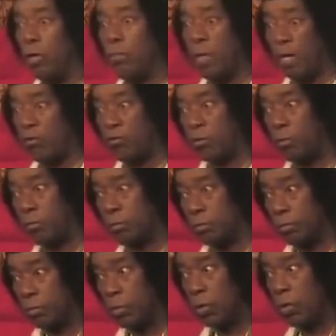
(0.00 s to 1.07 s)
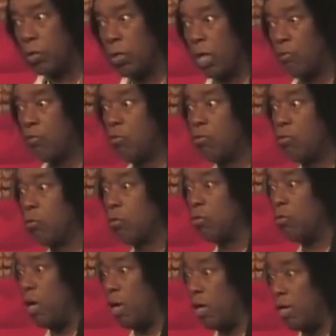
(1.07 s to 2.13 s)
Amexem. That's the
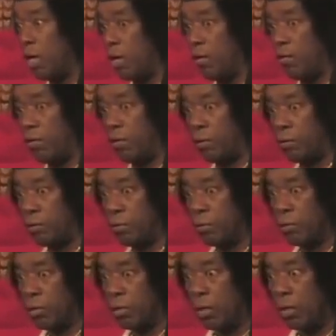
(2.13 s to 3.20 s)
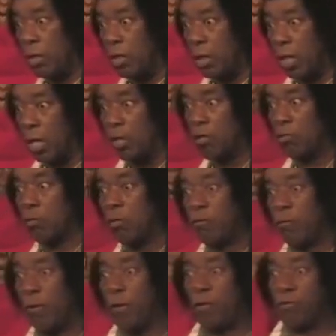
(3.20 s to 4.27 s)
Yucatan area and is
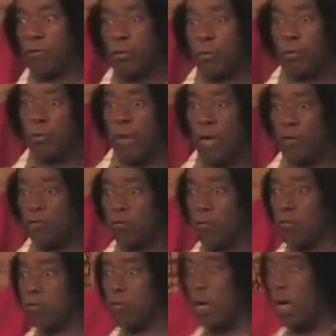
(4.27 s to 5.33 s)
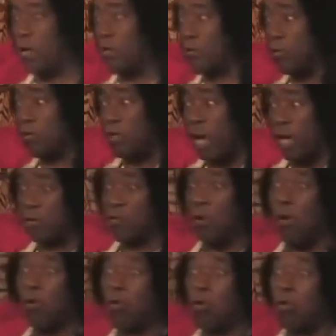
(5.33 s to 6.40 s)
referred to by the sociologists as
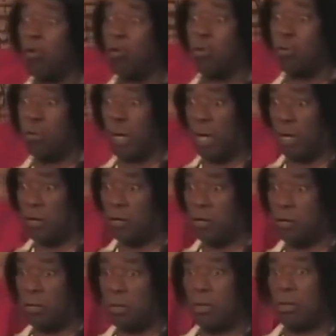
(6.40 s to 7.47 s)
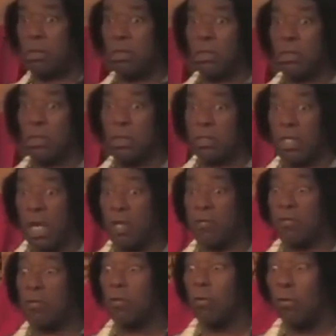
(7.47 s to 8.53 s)
Olmec.
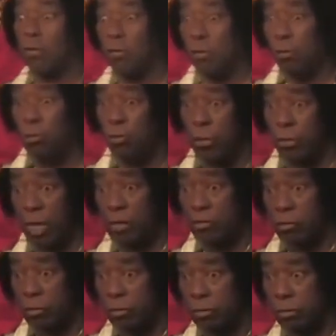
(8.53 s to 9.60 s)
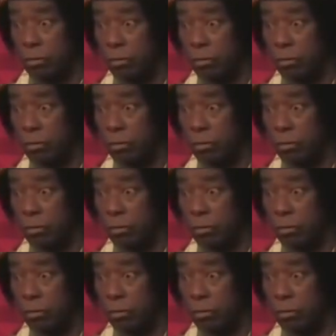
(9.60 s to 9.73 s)
That's Olmecum.